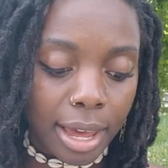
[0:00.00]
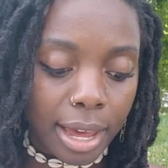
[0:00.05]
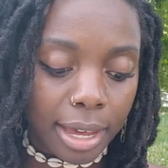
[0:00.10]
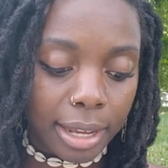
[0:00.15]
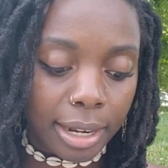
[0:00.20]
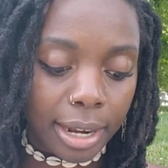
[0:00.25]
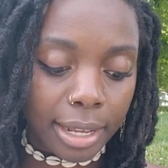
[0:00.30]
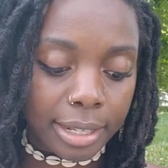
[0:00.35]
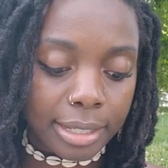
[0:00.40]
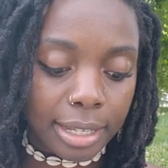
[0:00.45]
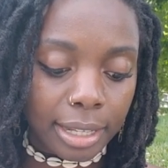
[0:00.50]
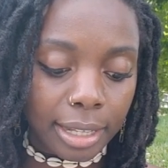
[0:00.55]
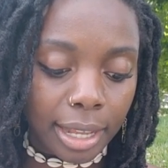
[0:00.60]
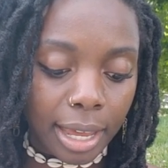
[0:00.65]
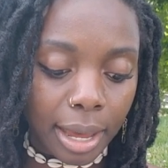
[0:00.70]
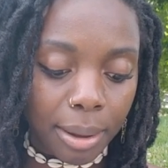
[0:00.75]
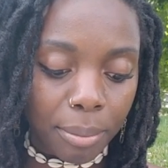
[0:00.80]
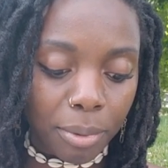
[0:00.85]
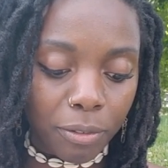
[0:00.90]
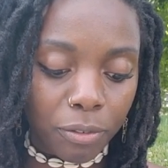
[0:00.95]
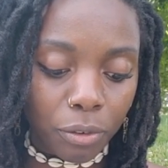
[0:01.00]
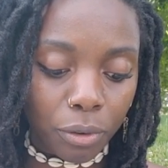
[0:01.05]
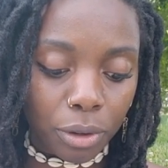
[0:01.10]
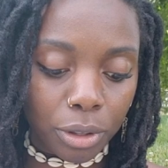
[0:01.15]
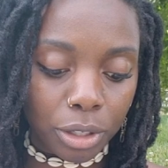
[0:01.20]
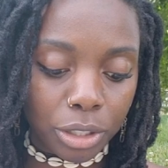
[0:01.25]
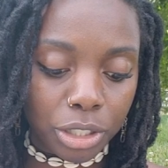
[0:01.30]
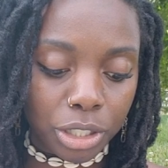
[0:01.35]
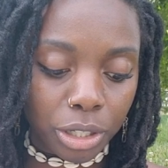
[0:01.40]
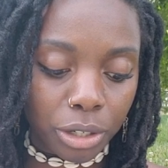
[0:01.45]
and as a lamb before
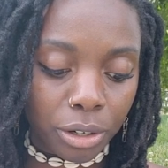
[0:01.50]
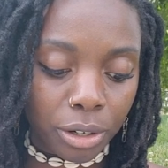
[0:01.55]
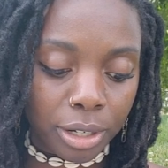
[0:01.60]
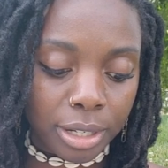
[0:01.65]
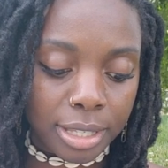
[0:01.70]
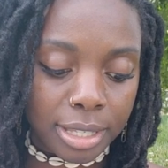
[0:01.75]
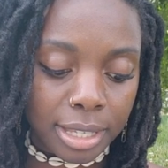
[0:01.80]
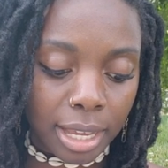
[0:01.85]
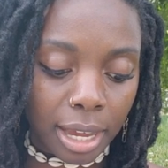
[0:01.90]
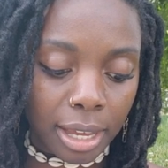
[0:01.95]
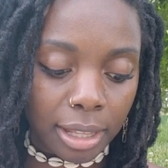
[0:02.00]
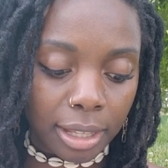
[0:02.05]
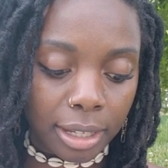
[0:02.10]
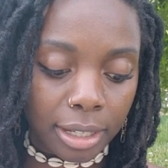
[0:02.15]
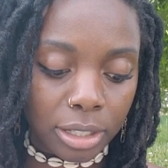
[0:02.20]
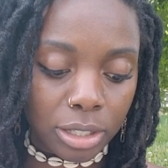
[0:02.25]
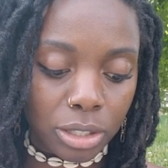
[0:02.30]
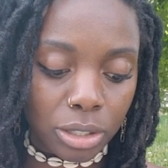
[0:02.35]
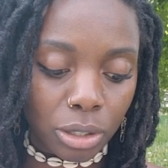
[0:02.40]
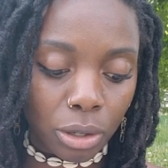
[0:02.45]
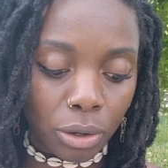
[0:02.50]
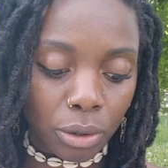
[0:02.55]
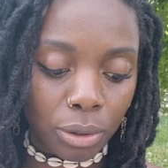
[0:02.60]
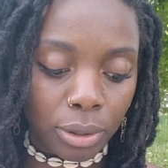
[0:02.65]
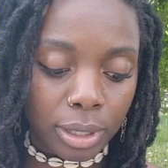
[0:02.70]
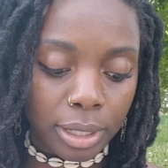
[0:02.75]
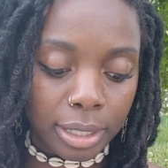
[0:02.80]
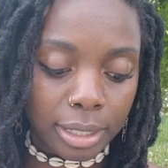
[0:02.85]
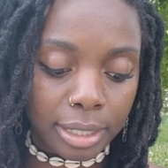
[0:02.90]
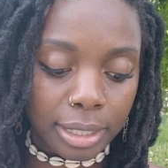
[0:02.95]
the shearer is silent, so
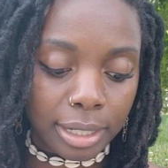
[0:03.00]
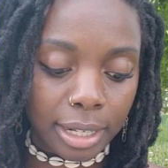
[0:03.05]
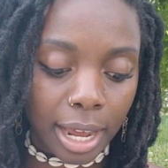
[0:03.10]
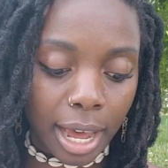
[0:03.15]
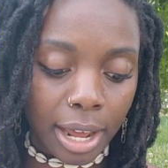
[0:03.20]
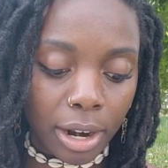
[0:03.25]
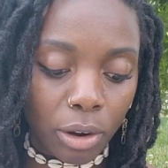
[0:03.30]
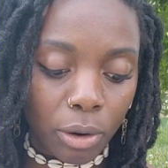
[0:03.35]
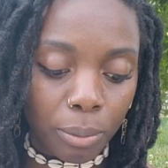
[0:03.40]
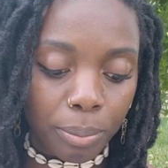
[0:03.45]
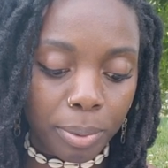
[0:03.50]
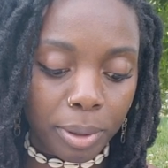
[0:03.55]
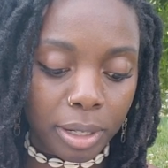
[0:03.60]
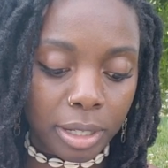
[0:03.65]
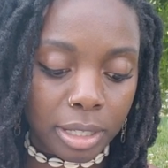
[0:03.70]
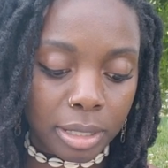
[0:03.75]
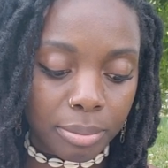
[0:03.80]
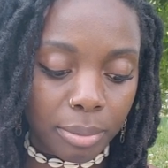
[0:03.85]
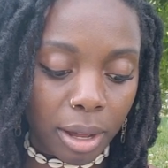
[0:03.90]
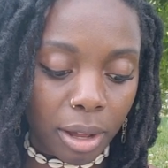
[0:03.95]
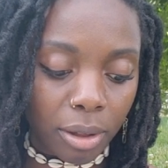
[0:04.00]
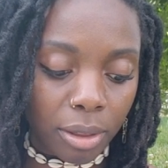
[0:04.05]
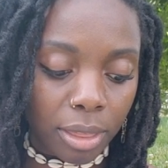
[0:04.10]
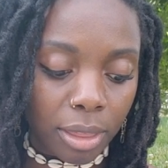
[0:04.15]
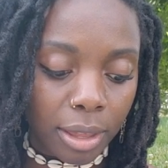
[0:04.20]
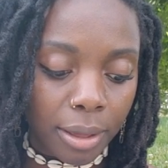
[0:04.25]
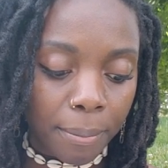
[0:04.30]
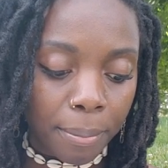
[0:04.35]
he did not open his mouth.